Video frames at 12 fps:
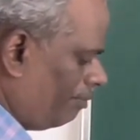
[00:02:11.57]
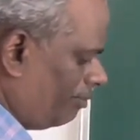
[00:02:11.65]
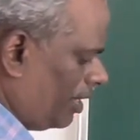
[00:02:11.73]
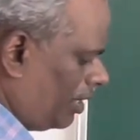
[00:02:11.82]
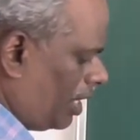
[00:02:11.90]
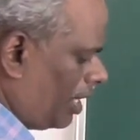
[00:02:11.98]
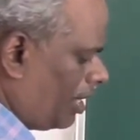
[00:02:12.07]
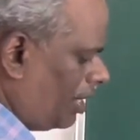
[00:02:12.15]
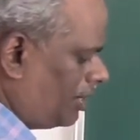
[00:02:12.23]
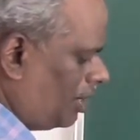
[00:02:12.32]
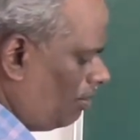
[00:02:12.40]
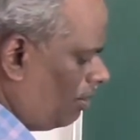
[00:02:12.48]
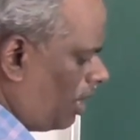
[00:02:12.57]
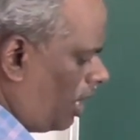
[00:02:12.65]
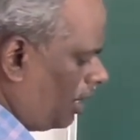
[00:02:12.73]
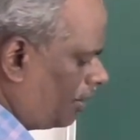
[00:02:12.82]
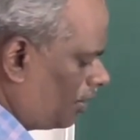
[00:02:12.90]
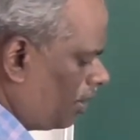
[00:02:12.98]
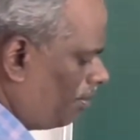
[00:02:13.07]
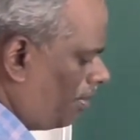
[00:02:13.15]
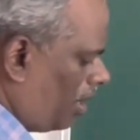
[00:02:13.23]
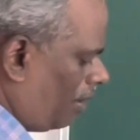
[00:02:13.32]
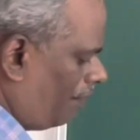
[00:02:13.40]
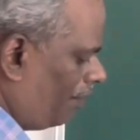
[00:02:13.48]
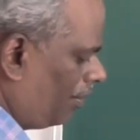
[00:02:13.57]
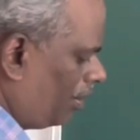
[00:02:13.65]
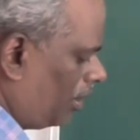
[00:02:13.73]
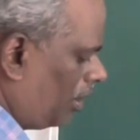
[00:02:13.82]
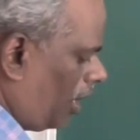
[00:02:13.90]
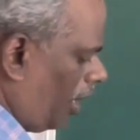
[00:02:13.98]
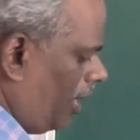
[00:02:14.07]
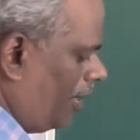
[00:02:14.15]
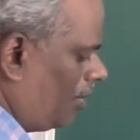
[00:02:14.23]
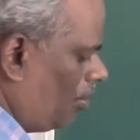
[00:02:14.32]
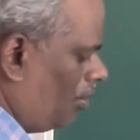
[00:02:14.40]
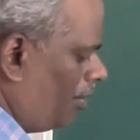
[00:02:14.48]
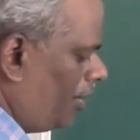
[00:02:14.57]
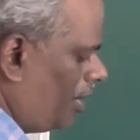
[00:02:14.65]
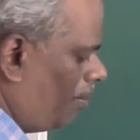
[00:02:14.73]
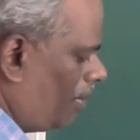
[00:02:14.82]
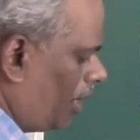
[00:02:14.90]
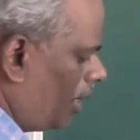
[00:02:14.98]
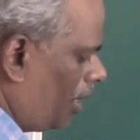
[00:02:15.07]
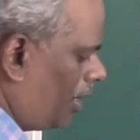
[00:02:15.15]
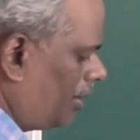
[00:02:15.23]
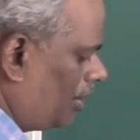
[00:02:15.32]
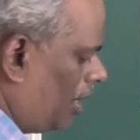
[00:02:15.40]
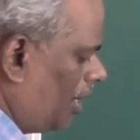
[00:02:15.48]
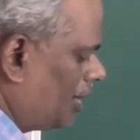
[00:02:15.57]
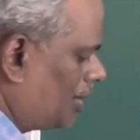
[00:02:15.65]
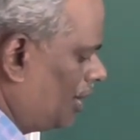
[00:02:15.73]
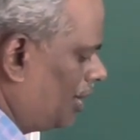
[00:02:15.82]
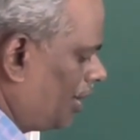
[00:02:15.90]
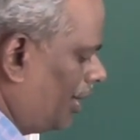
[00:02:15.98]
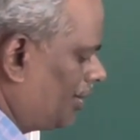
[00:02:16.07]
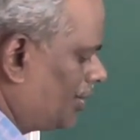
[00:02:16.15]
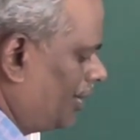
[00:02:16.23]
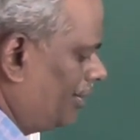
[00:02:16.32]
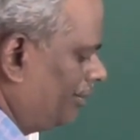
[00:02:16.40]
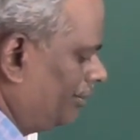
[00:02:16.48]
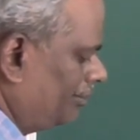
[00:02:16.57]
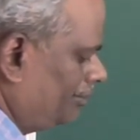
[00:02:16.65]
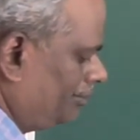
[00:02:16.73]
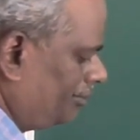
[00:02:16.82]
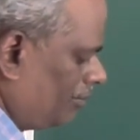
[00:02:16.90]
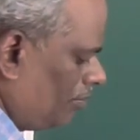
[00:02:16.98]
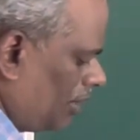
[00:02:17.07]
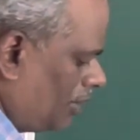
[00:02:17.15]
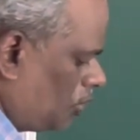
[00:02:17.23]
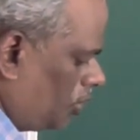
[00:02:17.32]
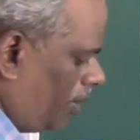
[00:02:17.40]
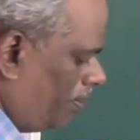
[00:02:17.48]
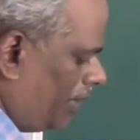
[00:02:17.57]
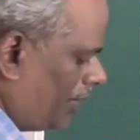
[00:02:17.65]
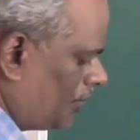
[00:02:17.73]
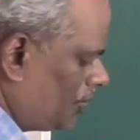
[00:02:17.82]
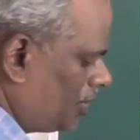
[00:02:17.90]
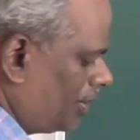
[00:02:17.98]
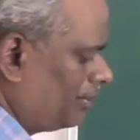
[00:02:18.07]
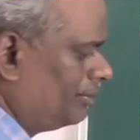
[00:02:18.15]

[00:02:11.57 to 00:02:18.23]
the negative logarithm of hydronium ion concentration to the base 10.